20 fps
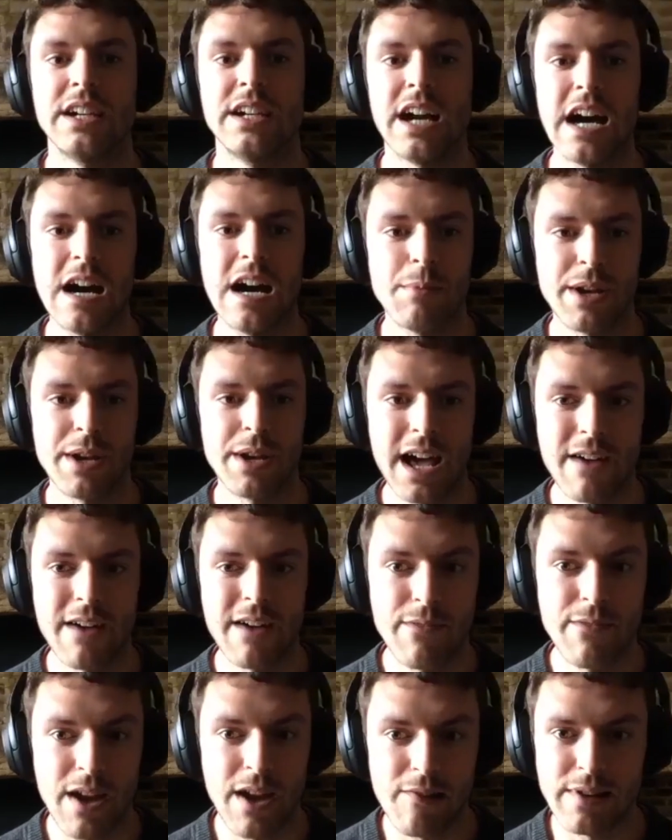and
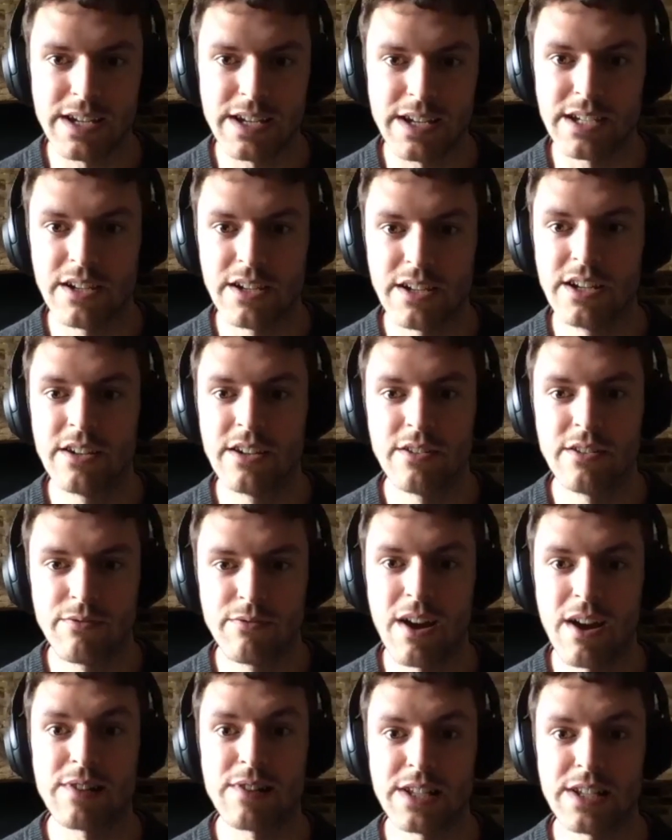have very,
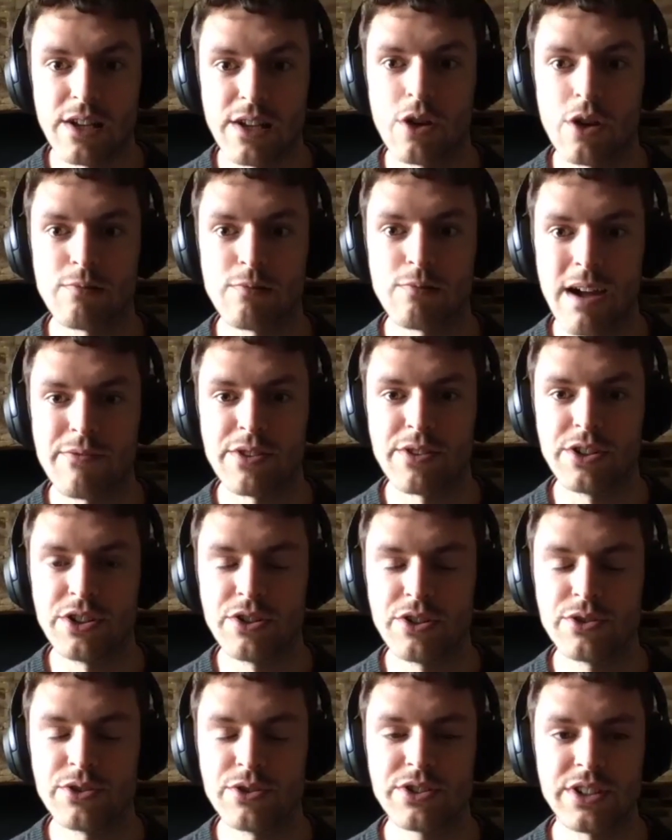very low
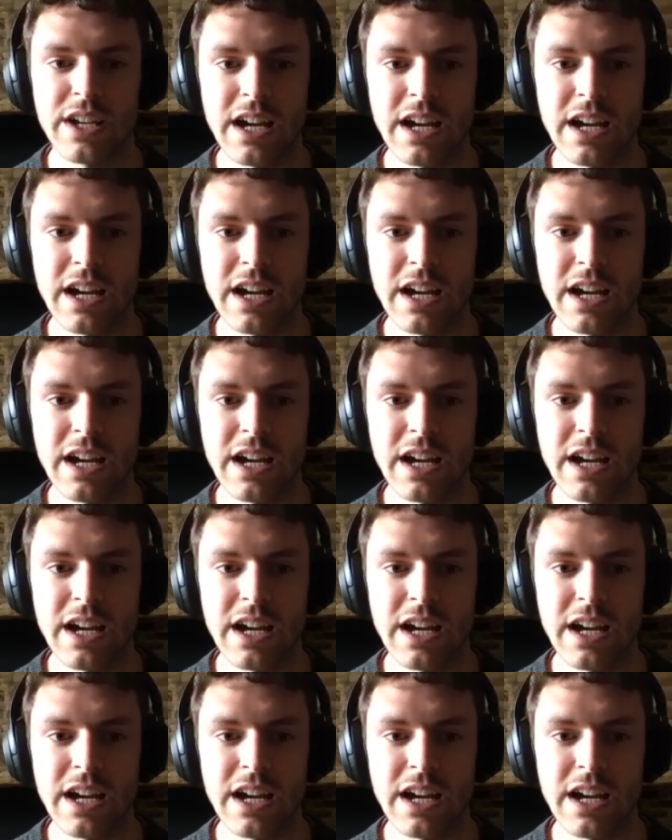revenues,